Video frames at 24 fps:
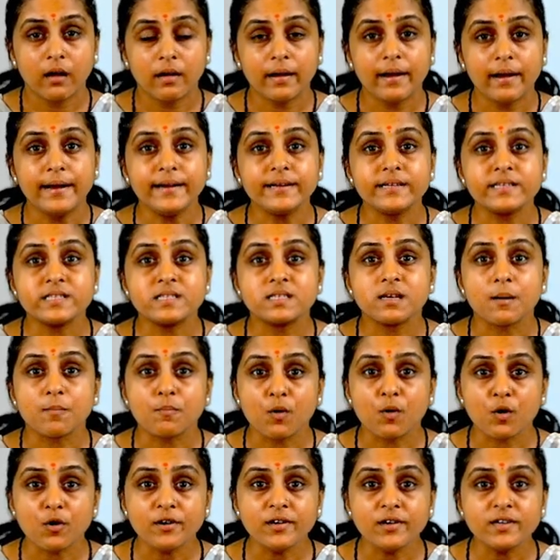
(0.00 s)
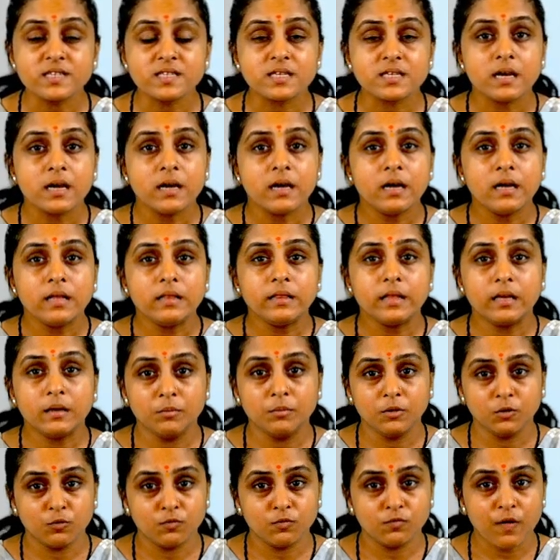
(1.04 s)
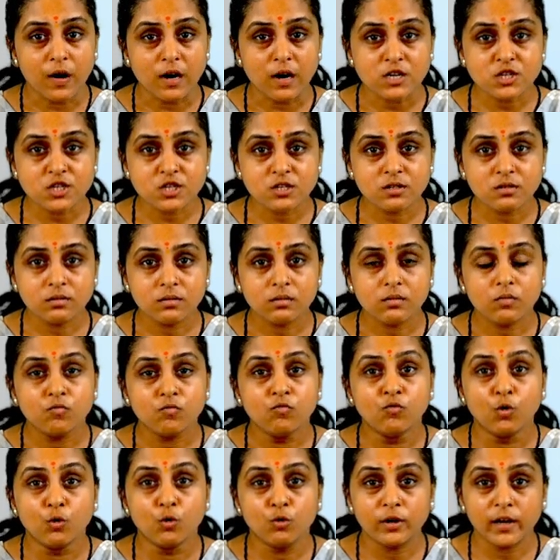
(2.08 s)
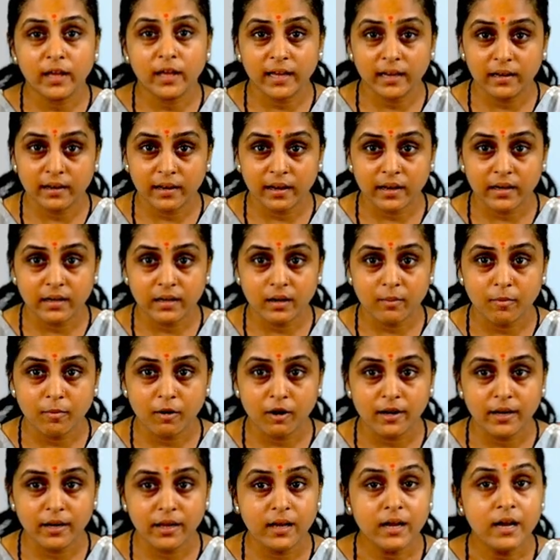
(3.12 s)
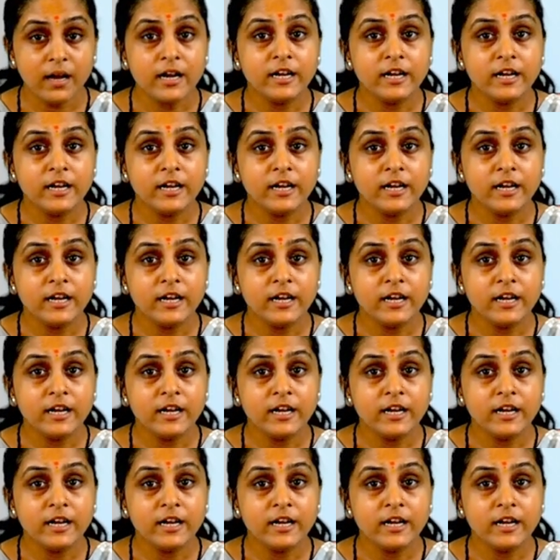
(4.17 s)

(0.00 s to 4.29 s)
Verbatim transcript: it supports the immune function, wound healing in our body,